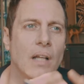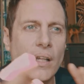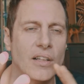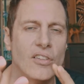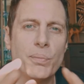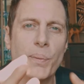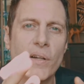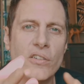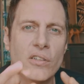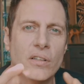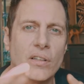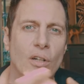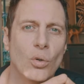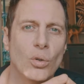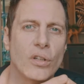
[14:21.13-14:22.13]
that
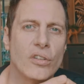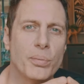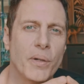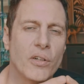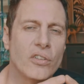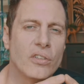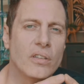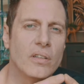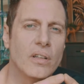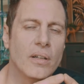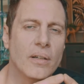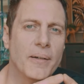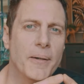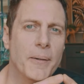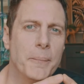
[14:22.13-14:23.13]
expression, that old expression,
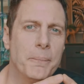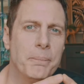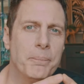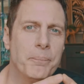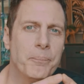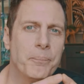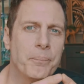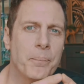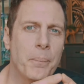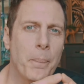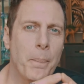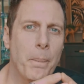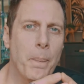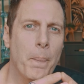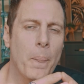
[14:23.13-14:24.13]
um,
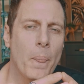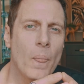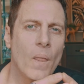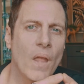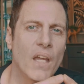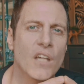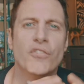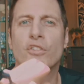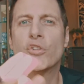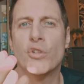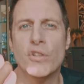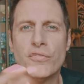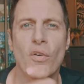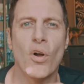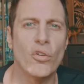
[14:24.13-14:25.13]
if a
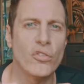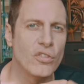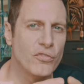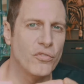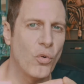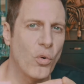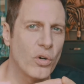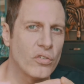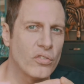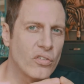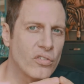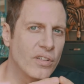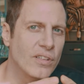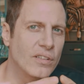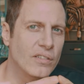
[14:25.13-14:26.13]
tree falls in the forest,
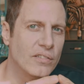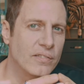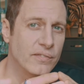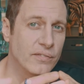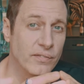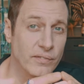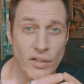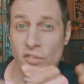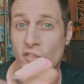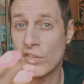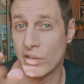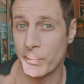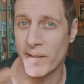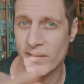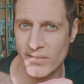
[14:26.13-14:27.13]
does any does it
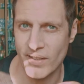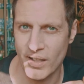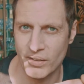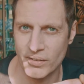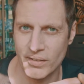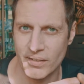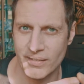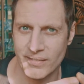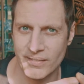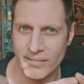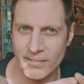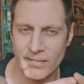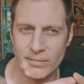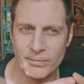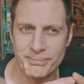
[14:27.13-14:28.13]
still make sound?
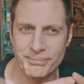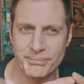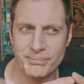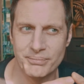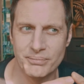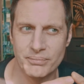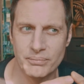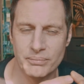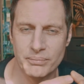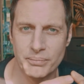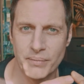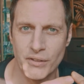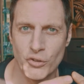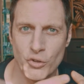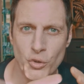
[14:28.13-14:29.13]

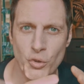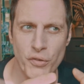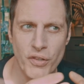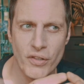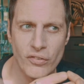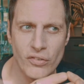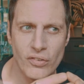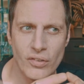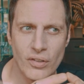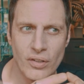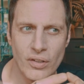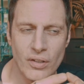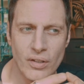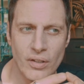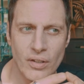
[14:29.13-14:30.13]
But the truth is,
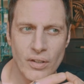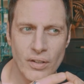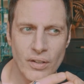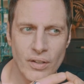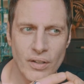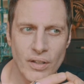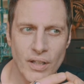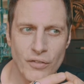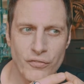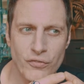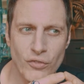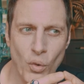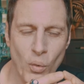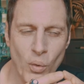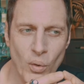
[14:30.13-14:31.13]
if
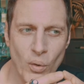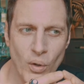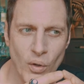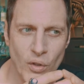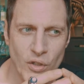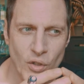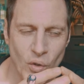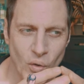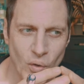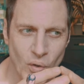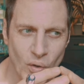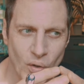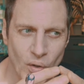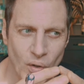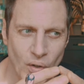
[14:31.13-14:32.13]
no, you know,
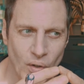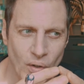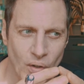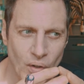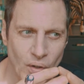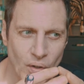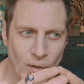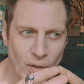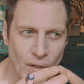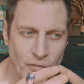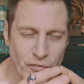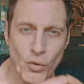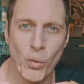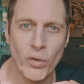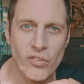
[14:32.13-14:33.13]

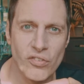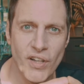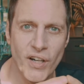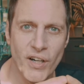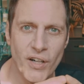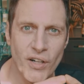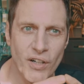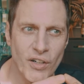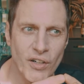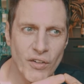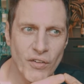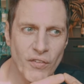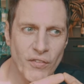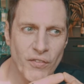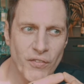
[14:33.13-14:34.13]
if no one's there,
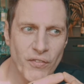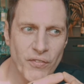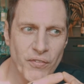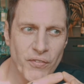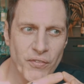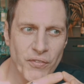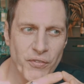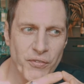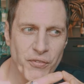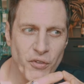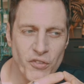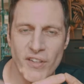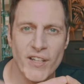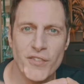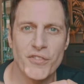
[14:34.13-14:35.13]

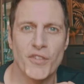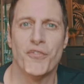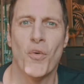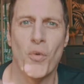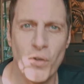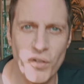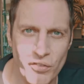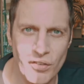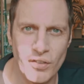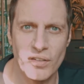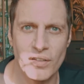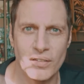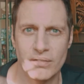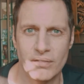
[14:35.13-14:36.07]
there's not even a forest.